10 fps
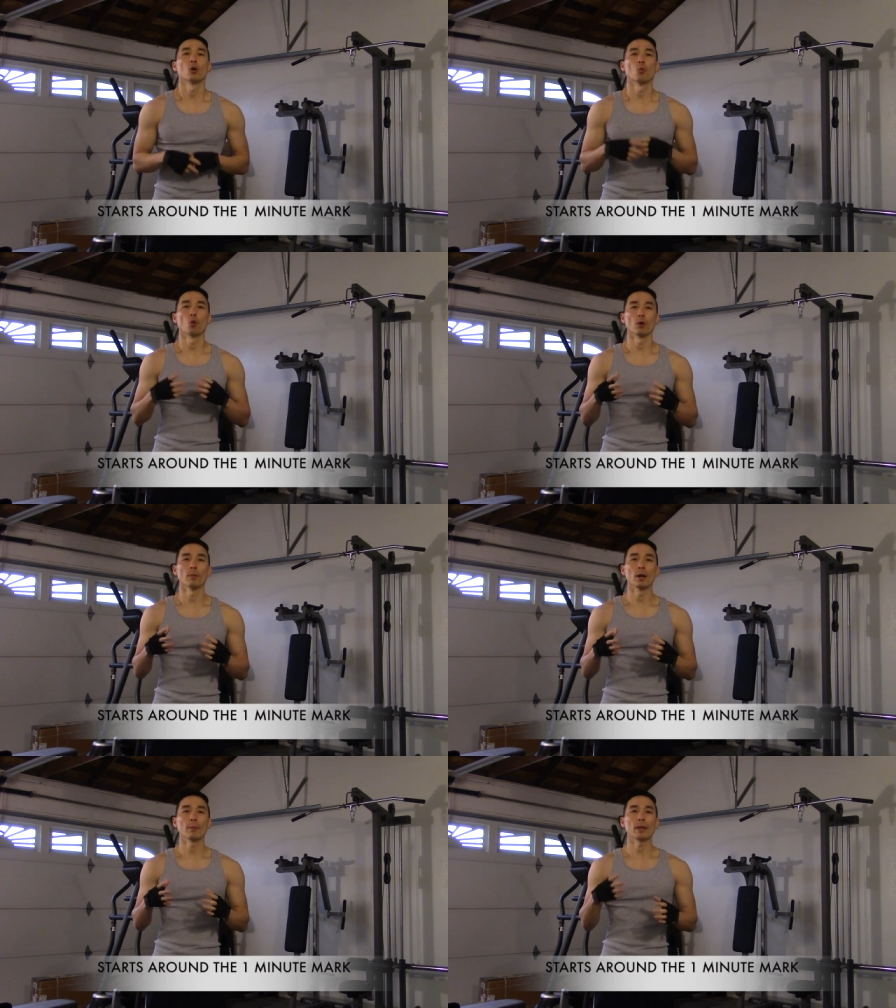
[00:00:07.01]

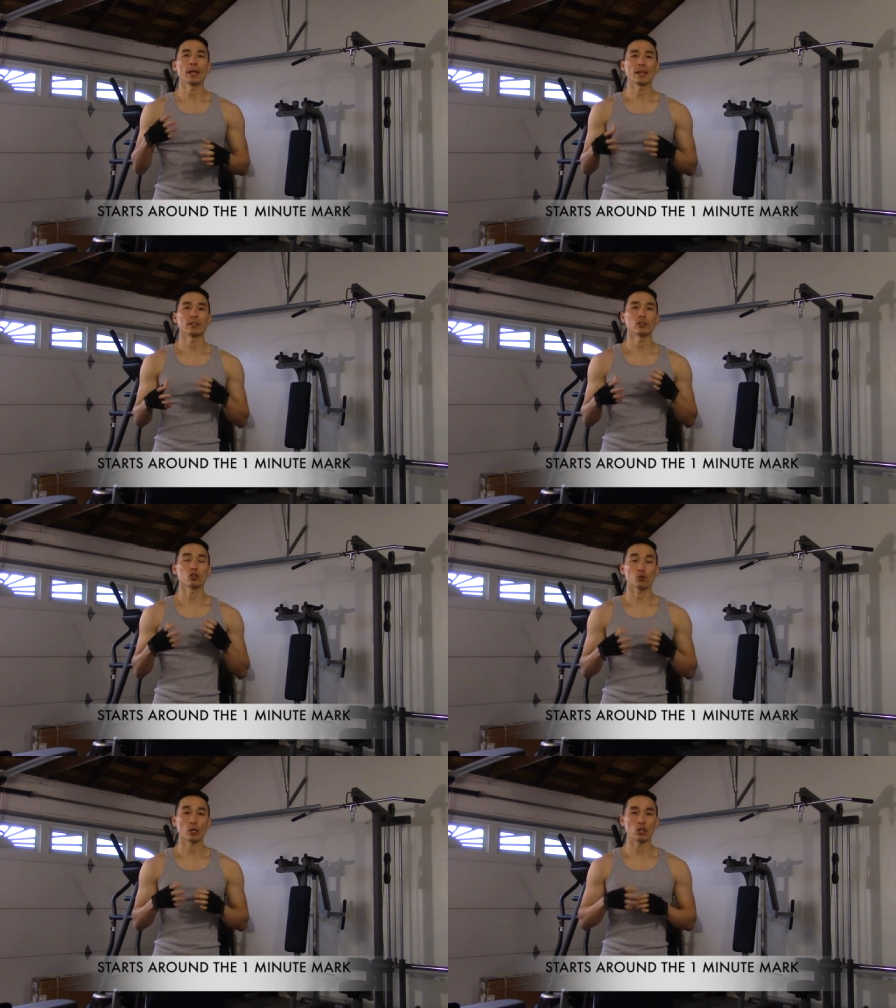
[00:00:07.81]
warm-up and
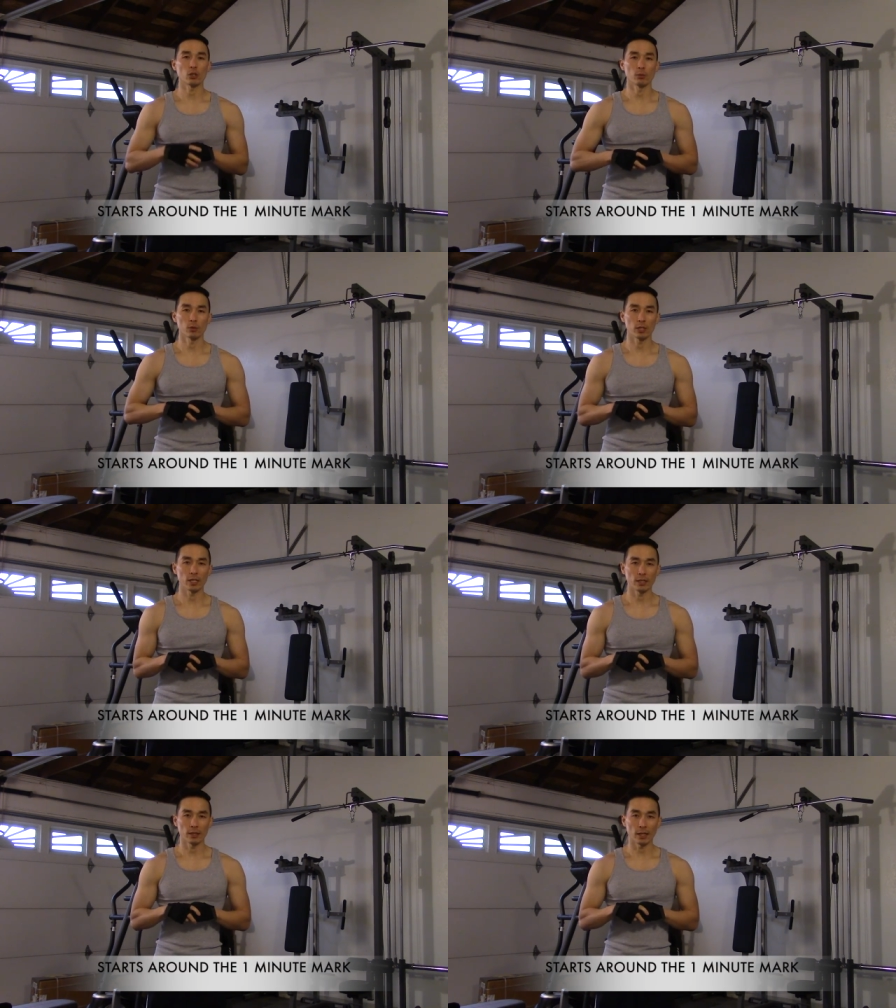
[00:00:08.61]
stretching
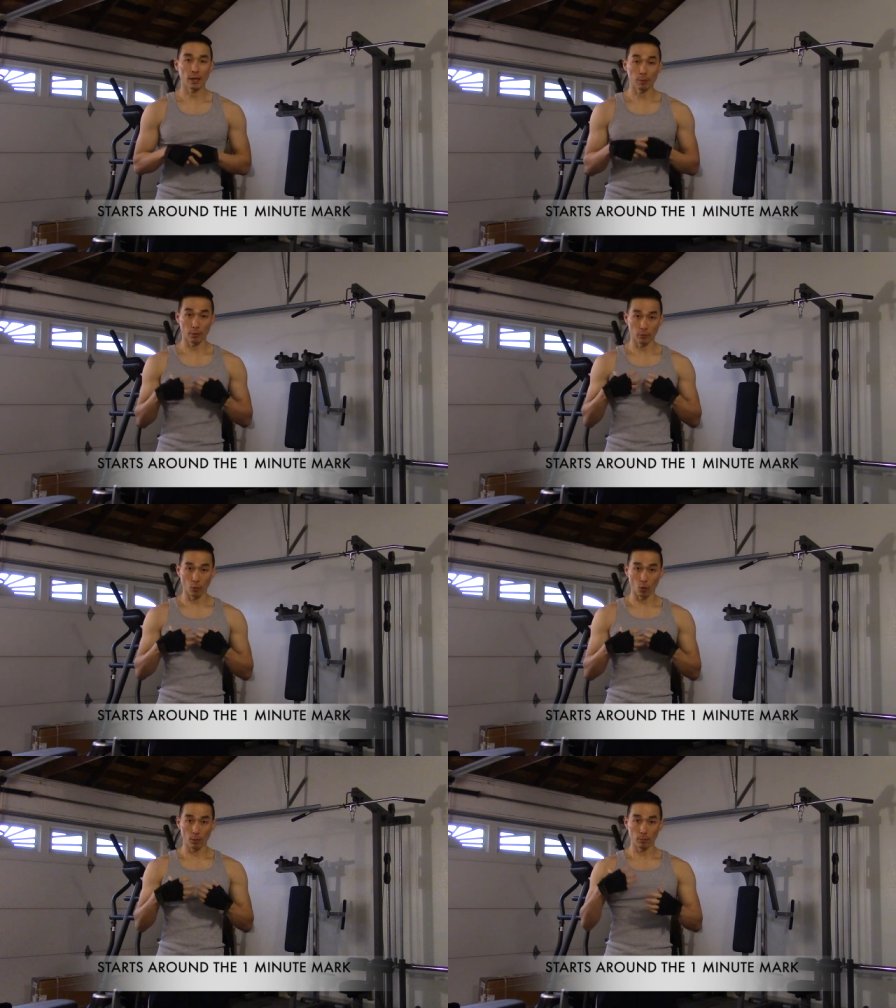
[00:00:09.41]
routine that I
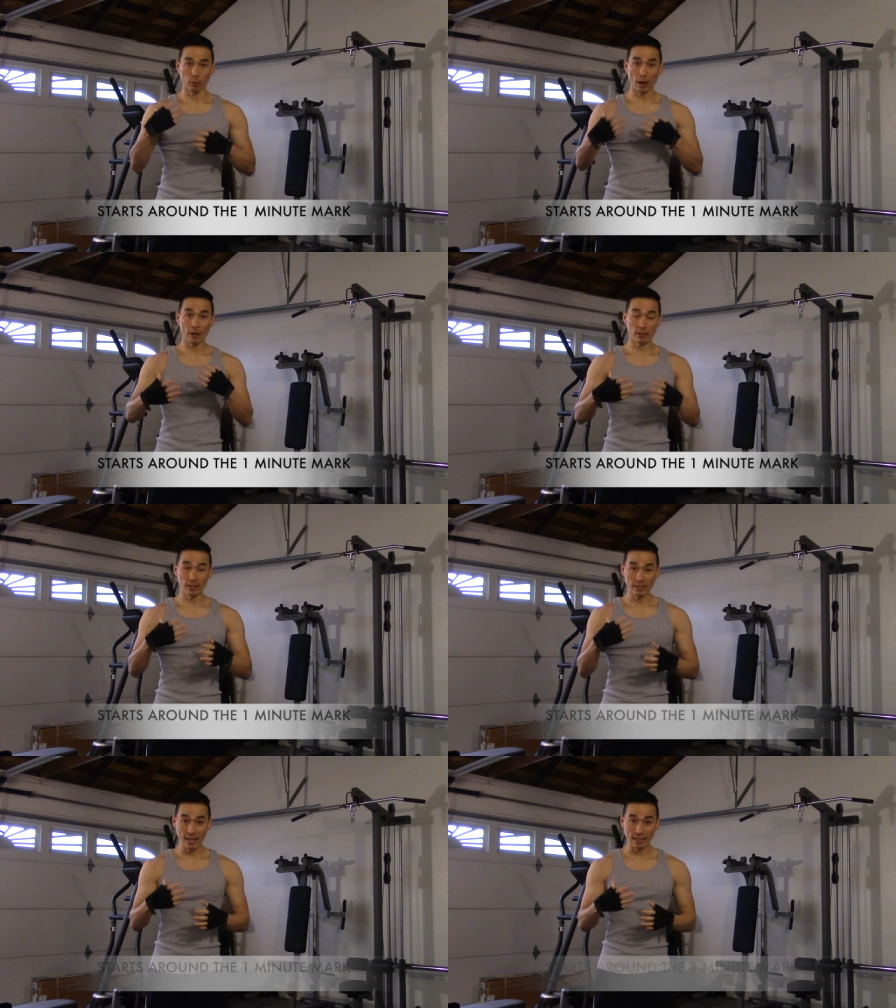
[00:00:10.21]
perform prior
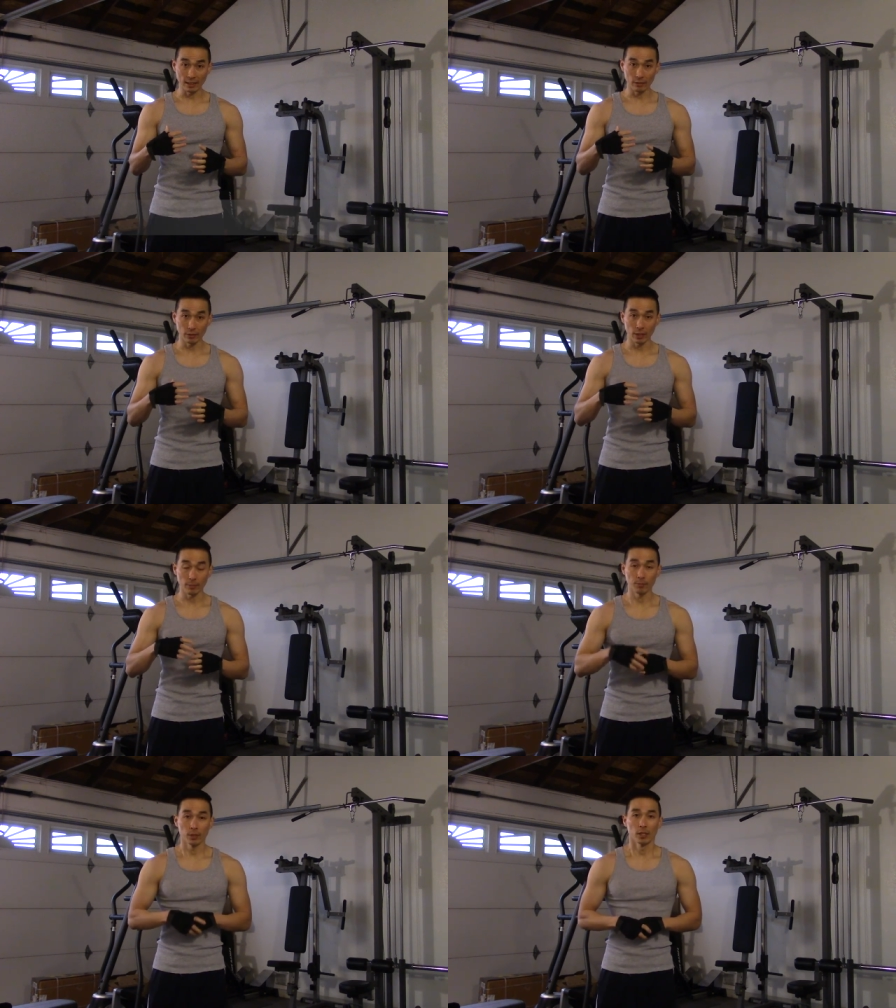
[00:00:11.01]
to deadlifting.